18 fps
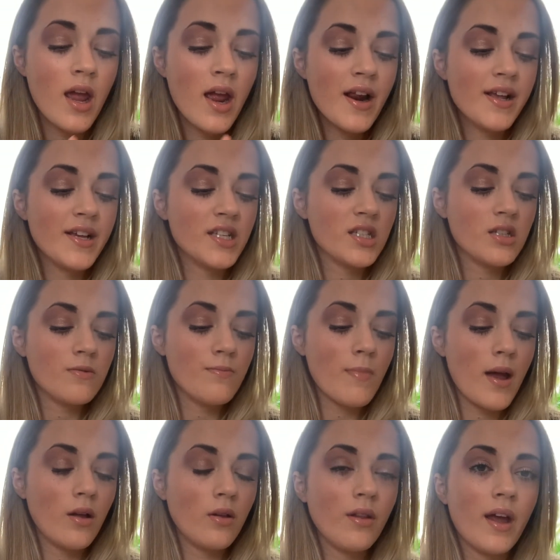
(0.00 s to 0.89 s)
It
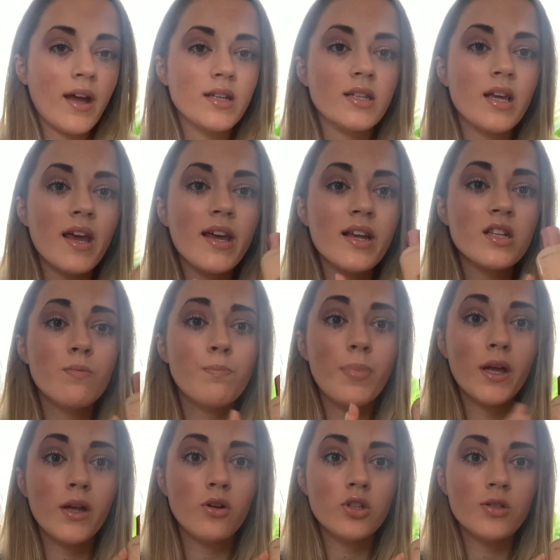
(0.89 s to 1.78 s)
smelled nice. It is
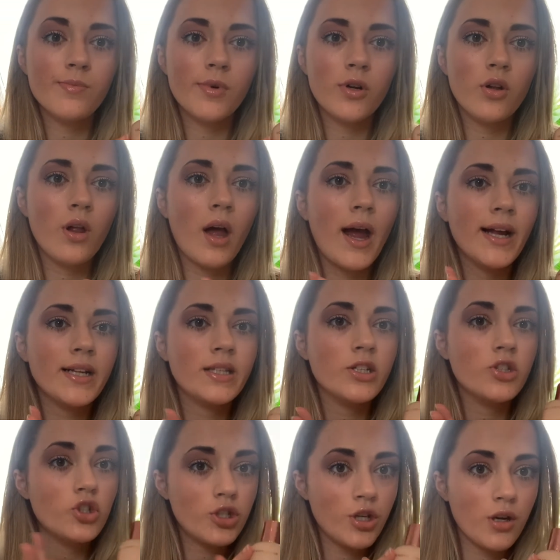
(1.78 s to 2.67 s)
buildable. I
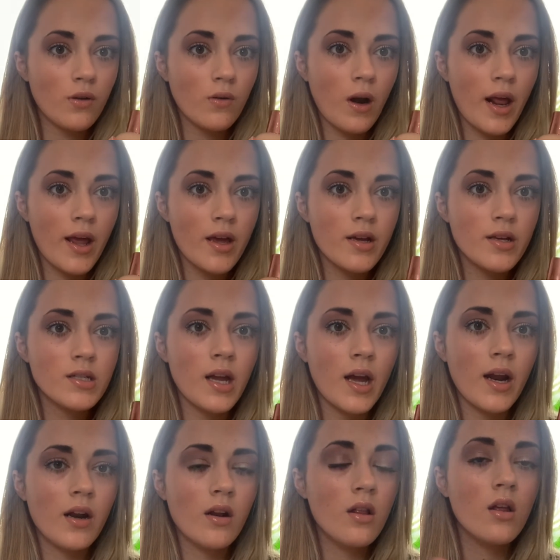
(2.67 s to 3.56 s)
did 2 layers,
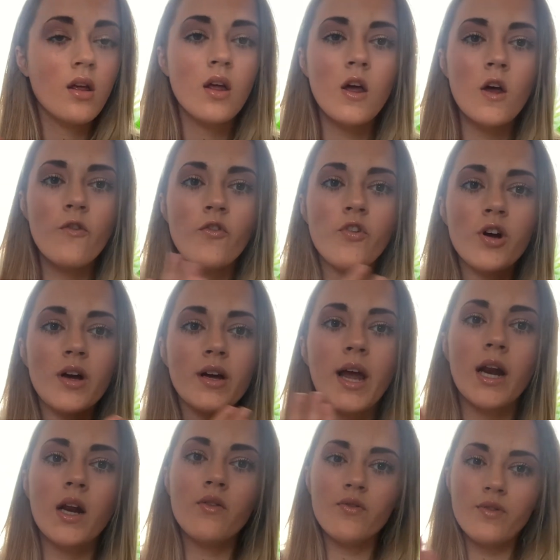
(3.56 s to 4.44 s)
and for a
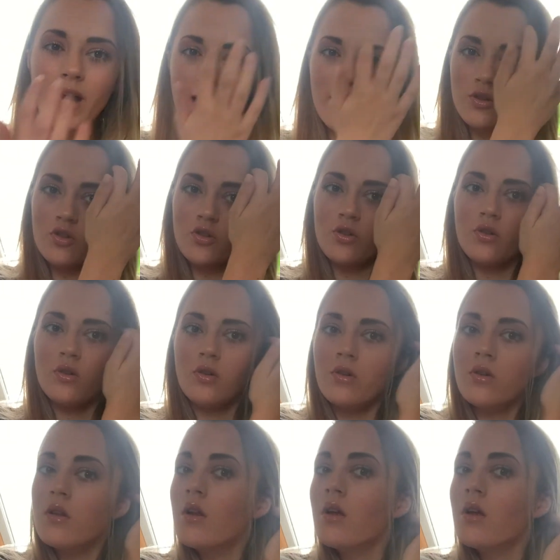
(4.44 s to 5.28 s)
kind of natural